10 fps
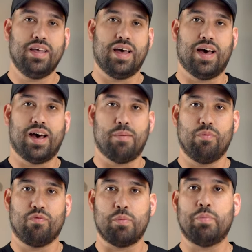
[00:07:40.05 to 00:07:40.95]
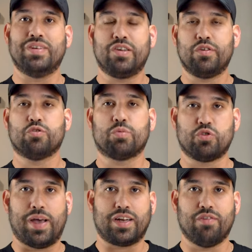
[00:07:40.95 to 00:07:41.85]
Um, from a materials
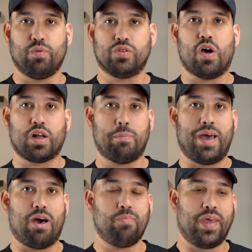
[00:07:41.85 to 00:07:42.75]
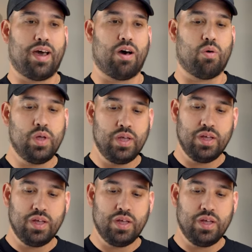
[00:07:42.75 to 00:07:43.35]
perspective, we talked about how